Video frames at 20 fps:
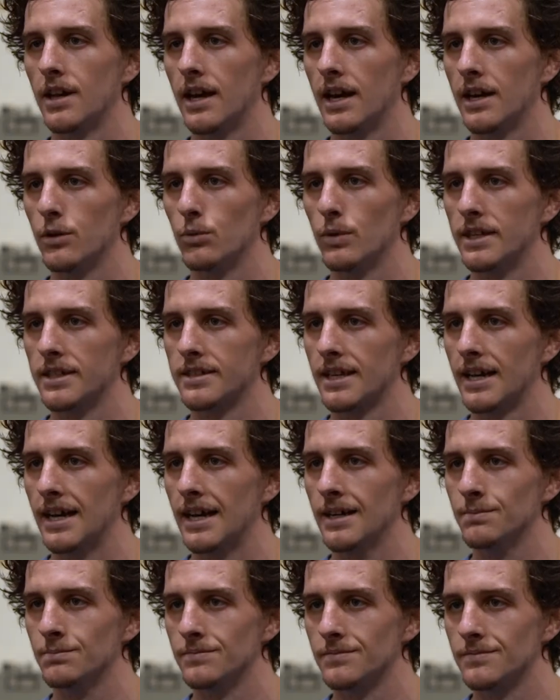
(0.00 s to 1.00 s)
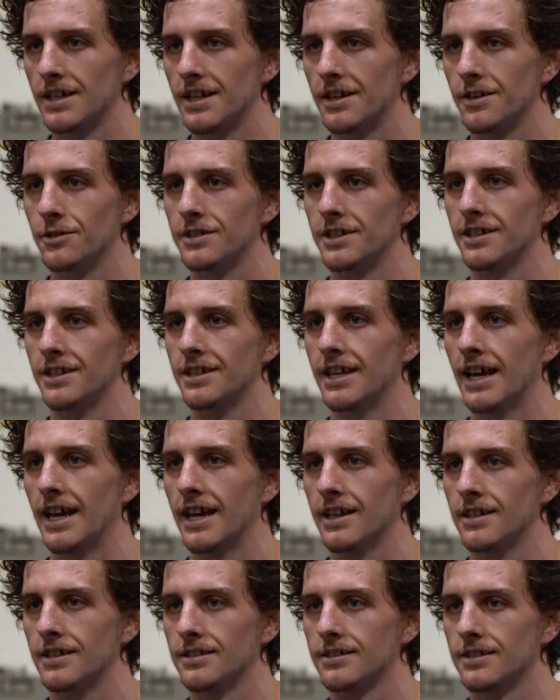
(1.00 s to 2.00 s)
I don't waste time. I don't dilly
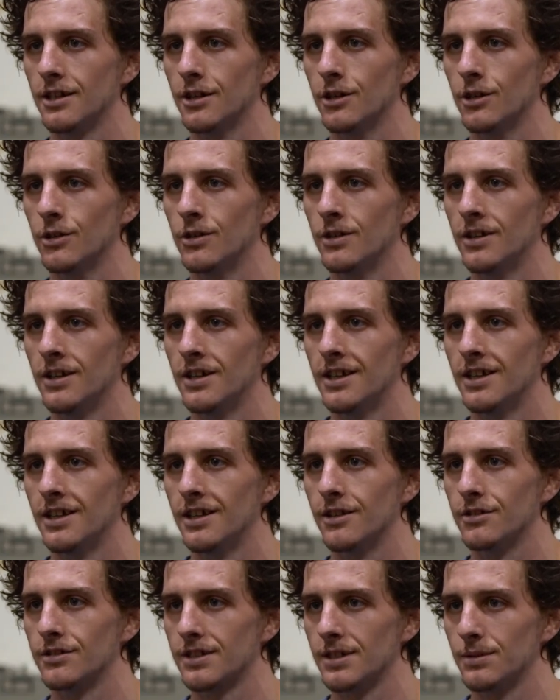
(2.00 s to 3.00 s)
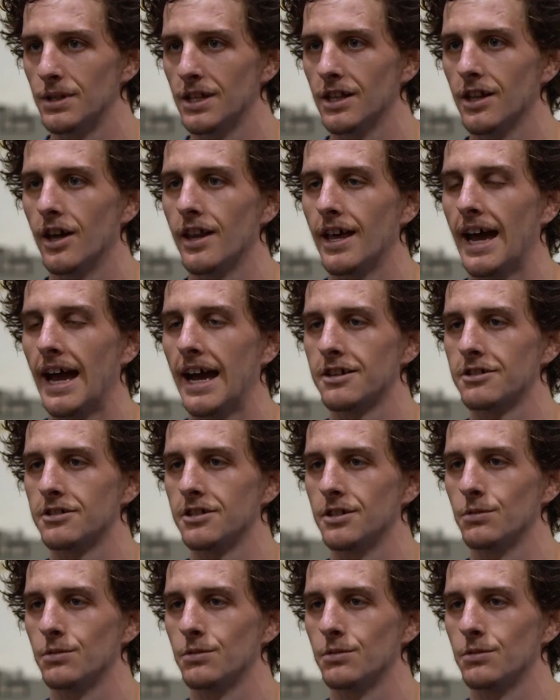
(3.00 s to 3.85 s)
dally. So there's going to be a lot of action